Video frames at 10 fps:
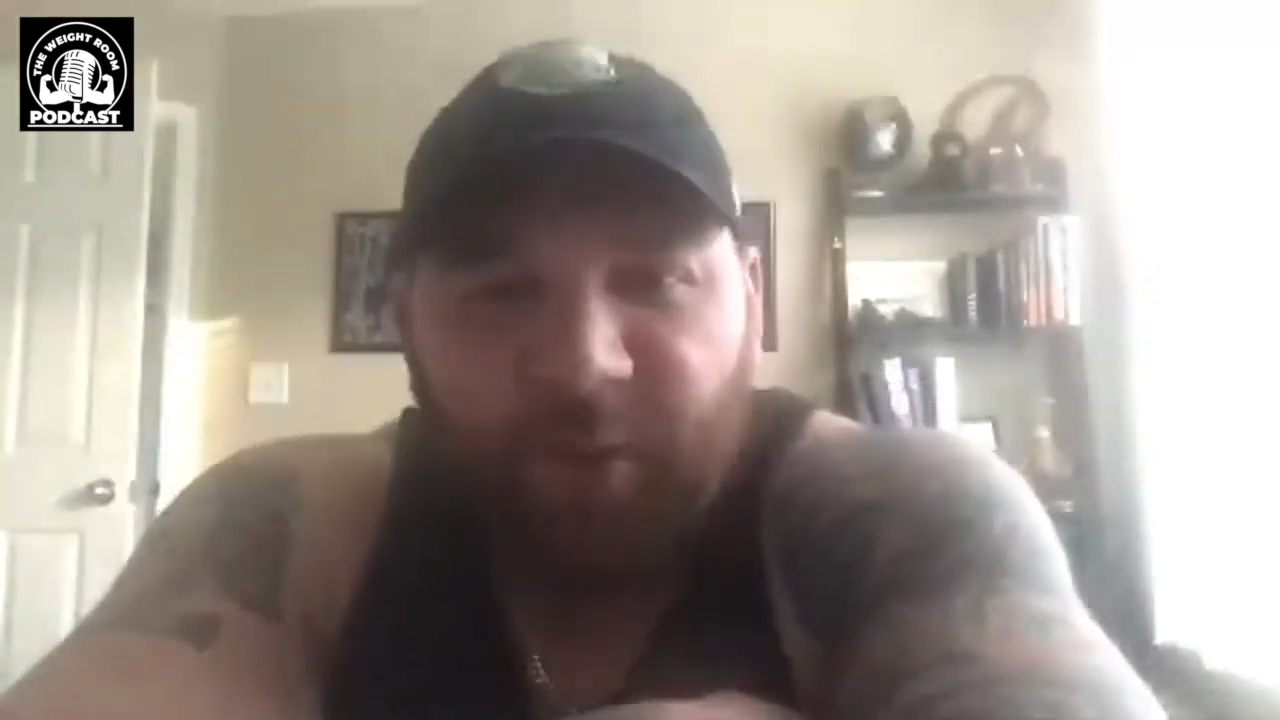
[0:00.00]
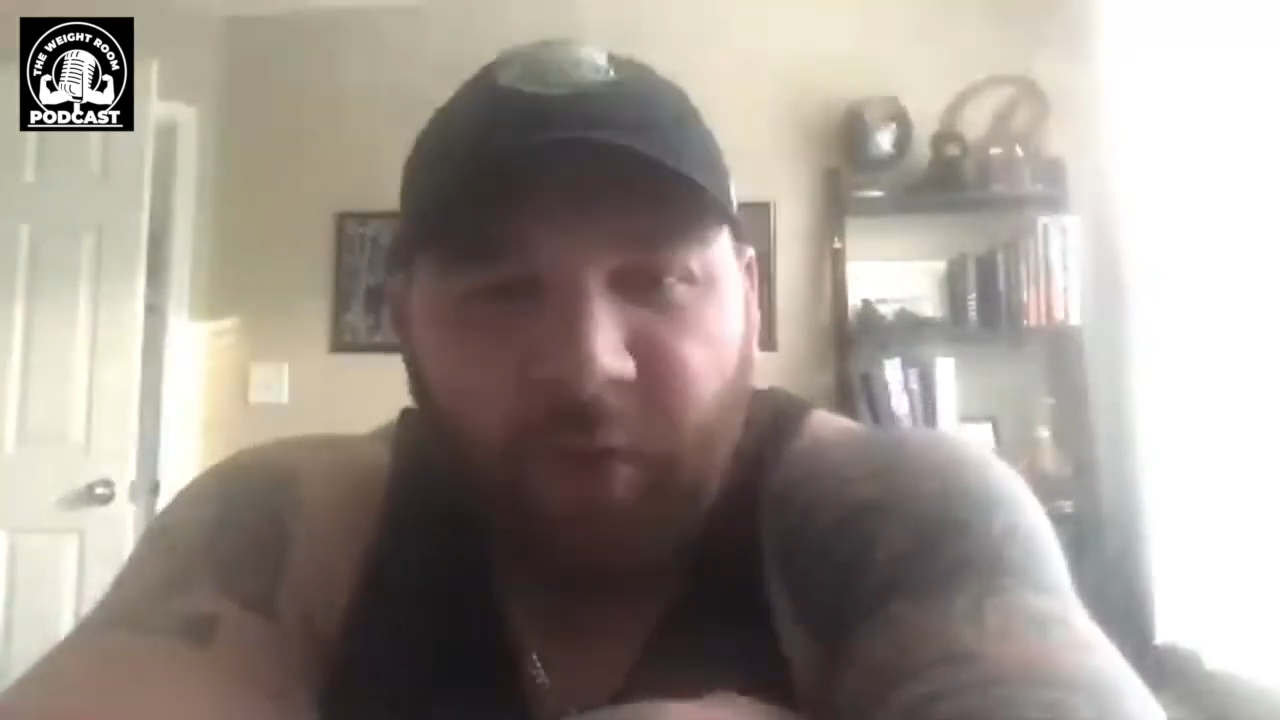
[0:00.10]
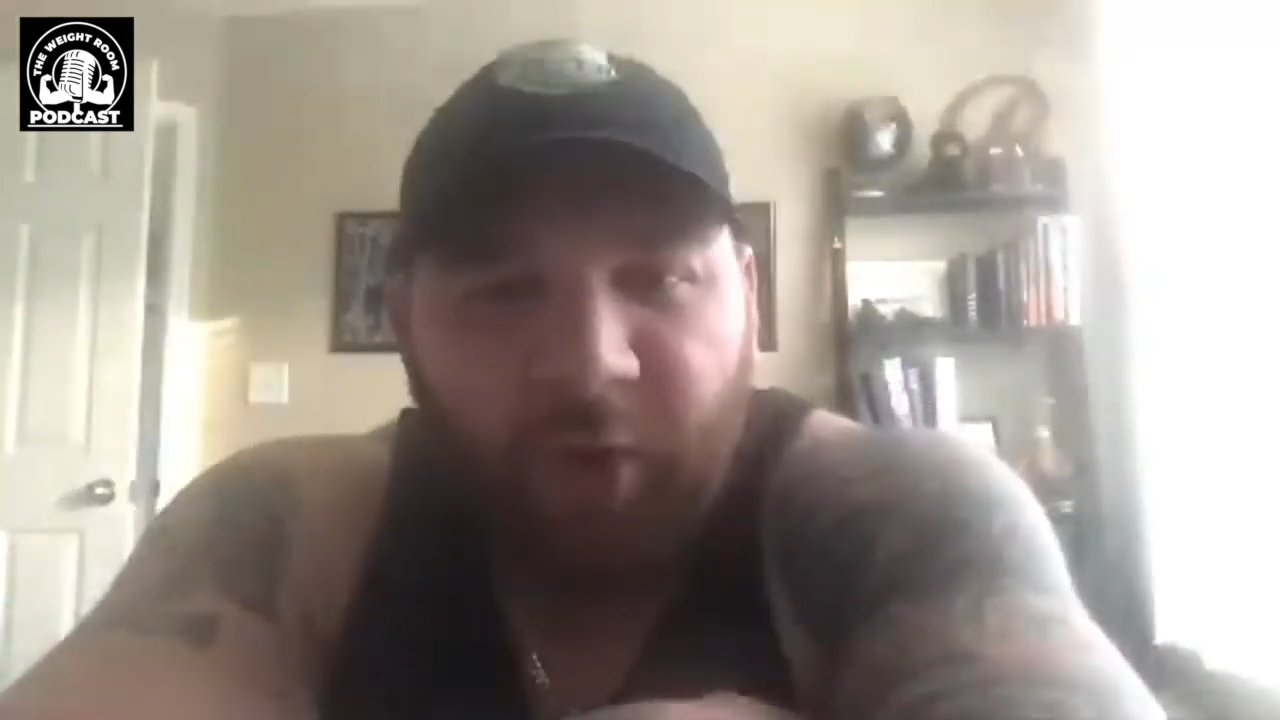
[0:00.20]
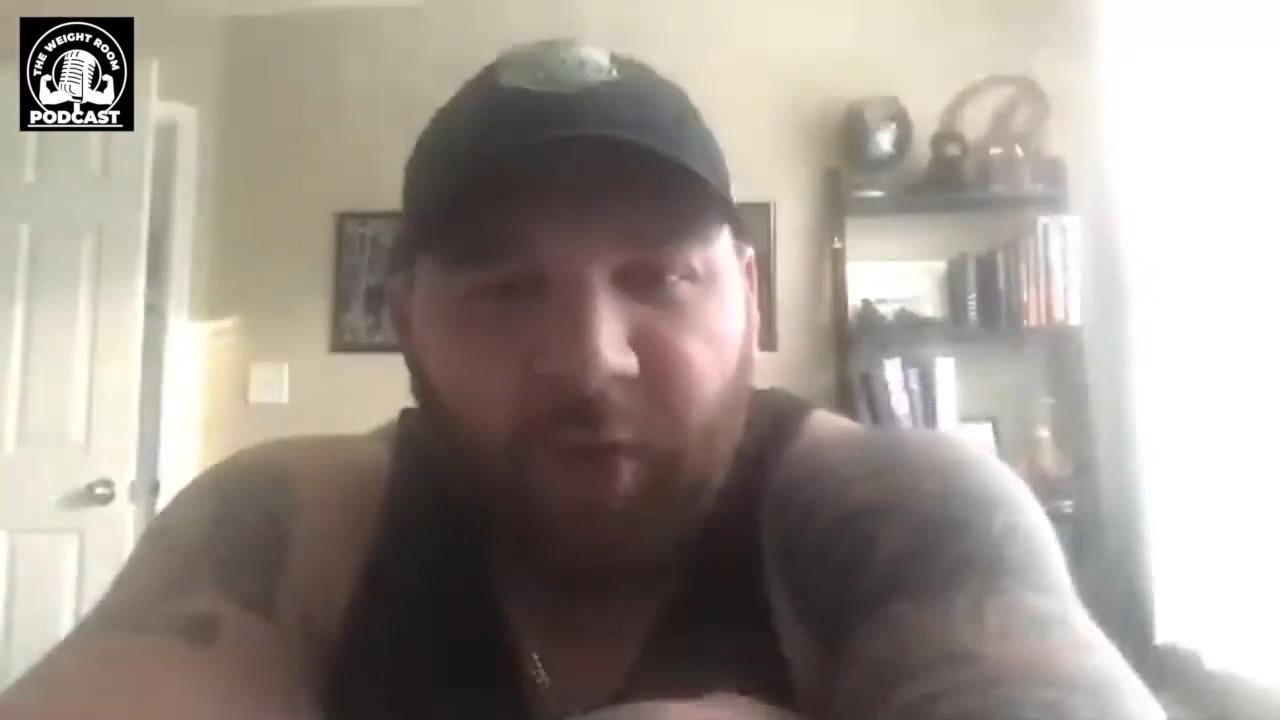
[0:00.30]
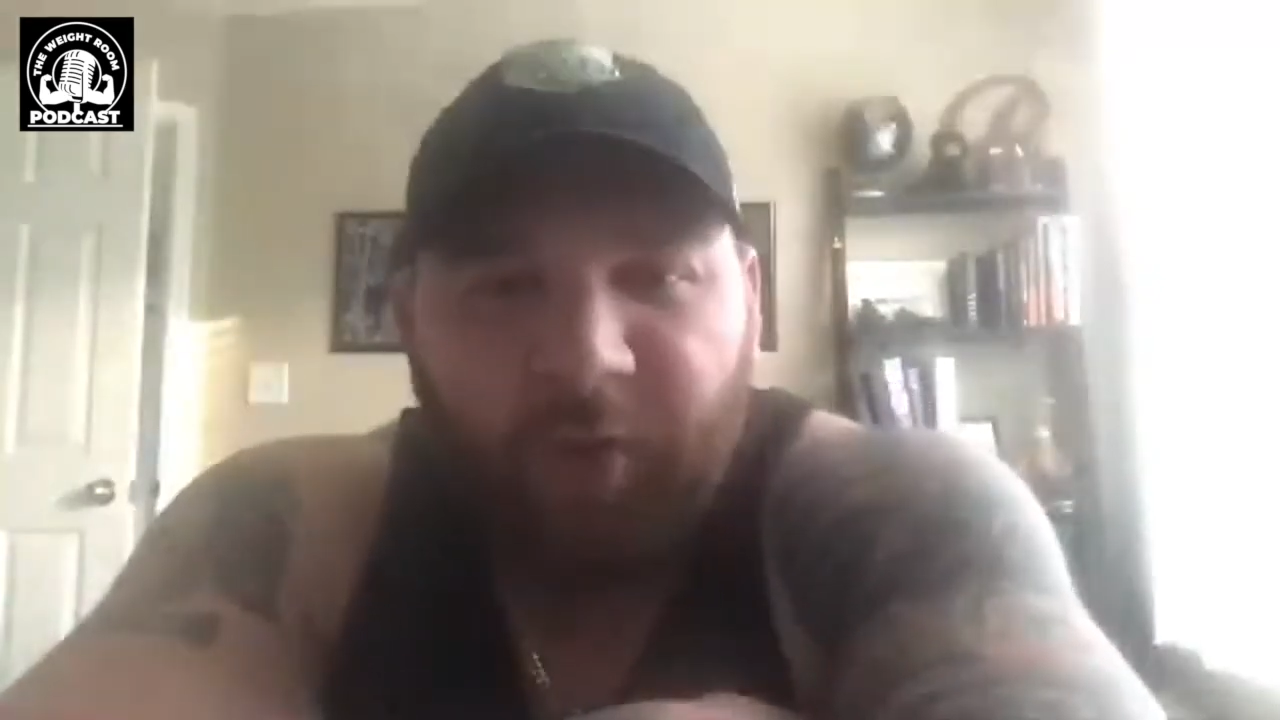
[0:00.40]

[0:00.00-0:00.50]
goal,